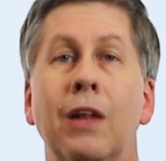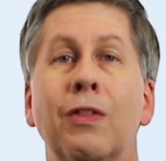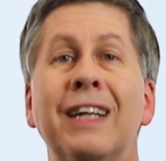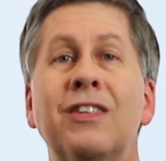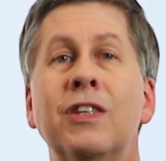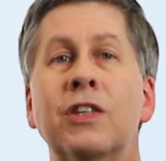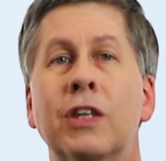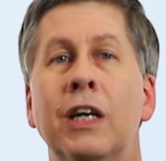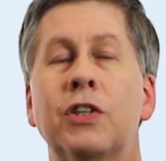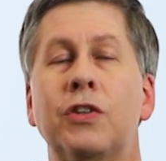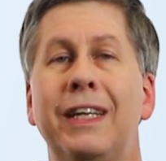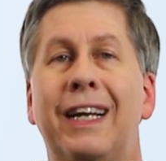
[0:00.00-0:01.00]
Let's
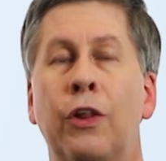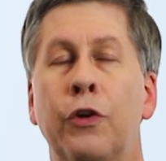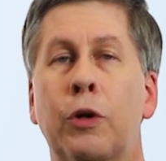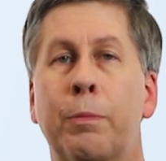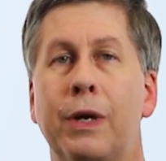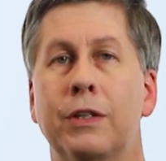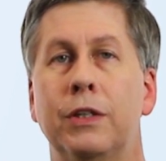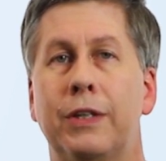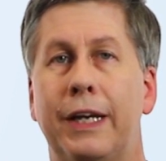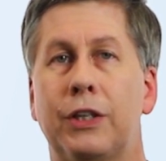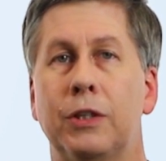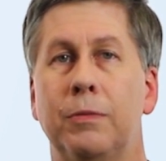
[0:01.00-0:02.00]
discuss the clinical
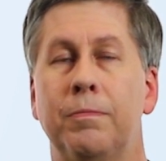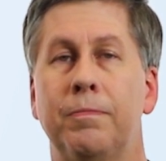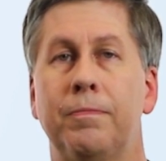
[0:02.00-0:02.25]
presentation.